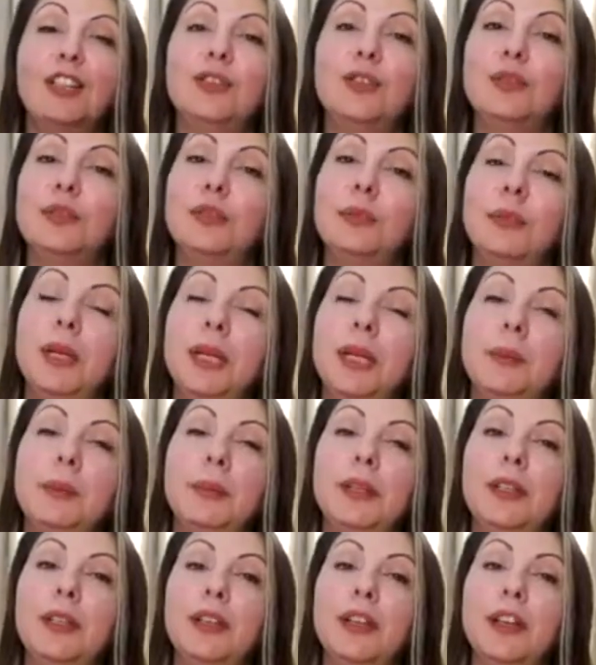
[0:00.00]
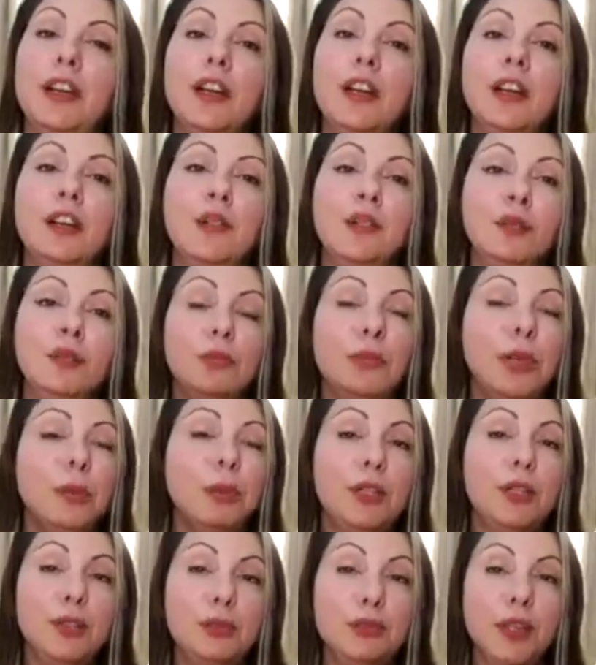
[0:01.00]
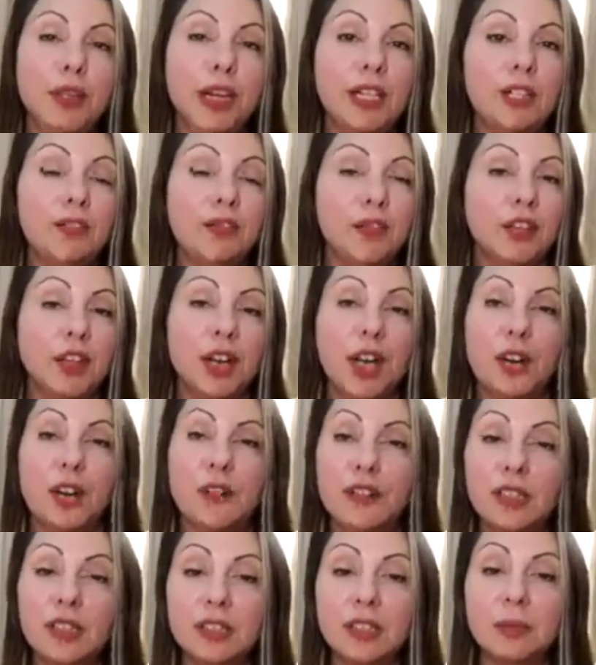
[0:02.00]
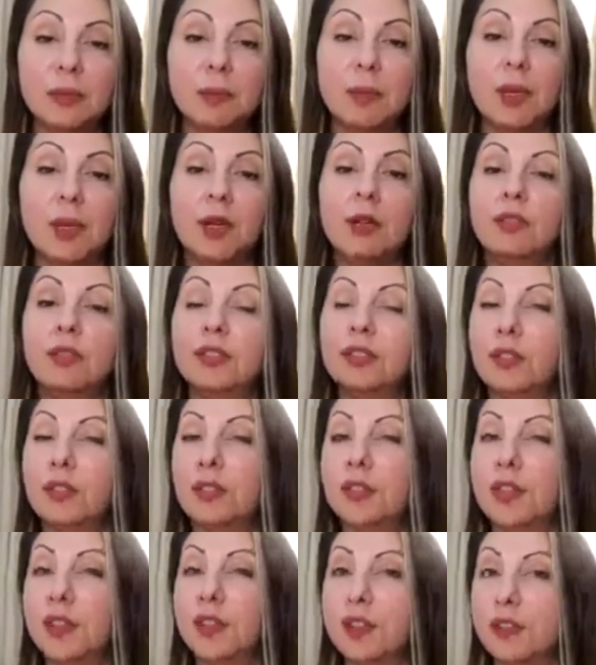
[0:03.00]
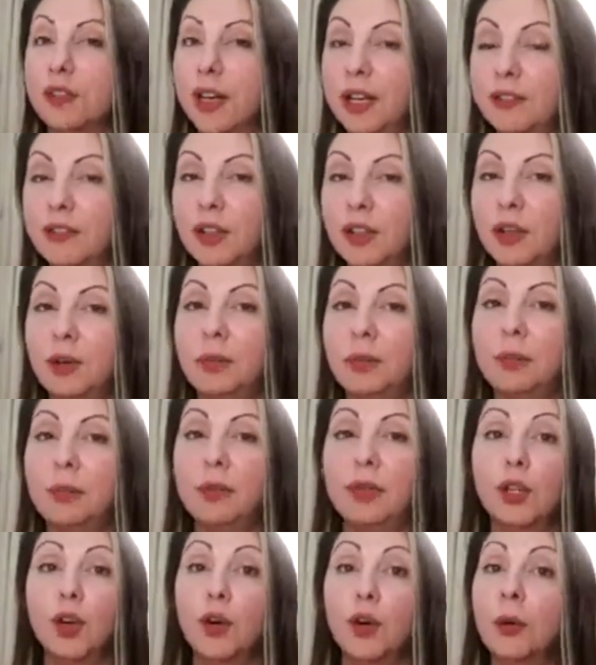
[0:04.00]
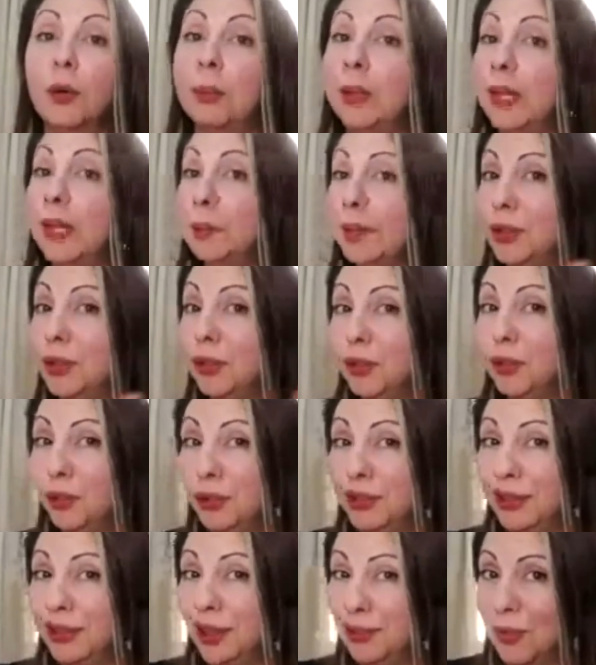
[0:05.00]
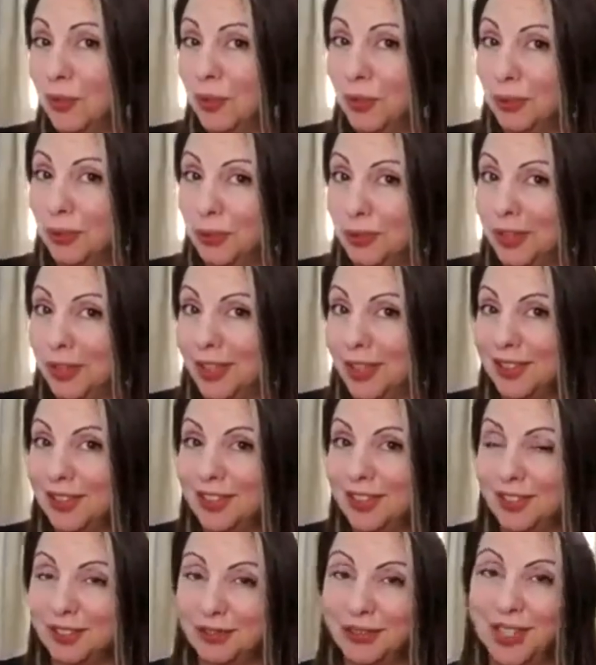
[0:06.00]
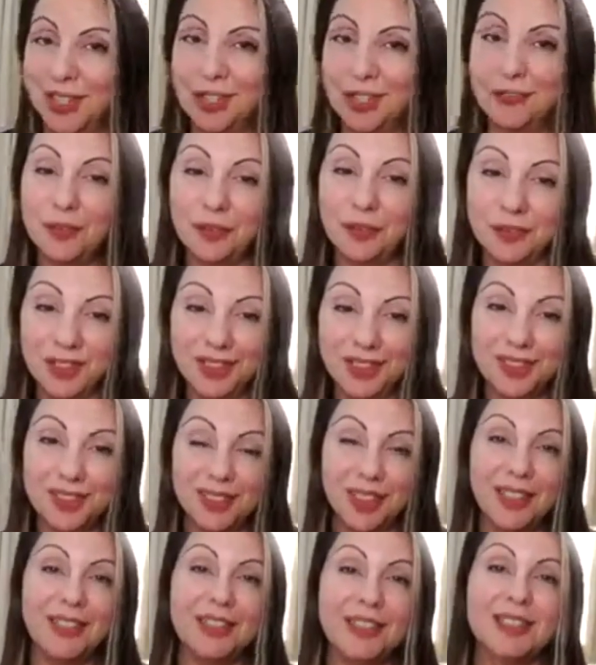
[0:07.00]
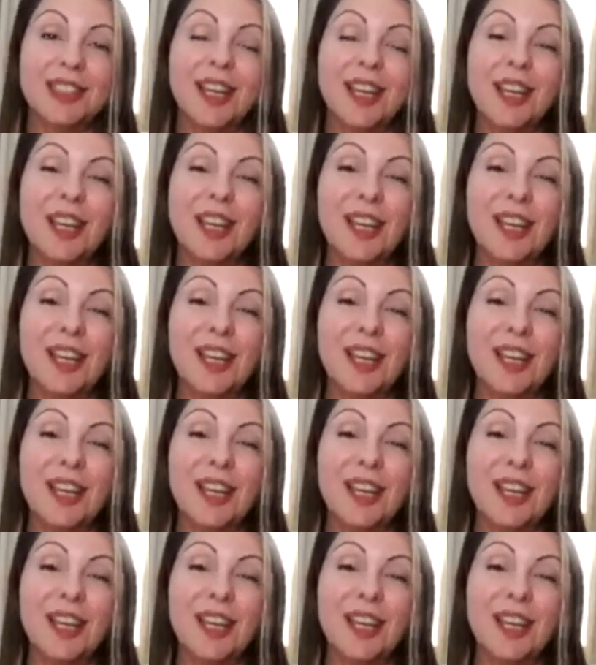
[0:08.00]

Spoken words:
to maybe you write for the Huffington Post or Thrive Global, or maybe you know someone who does write for these sites,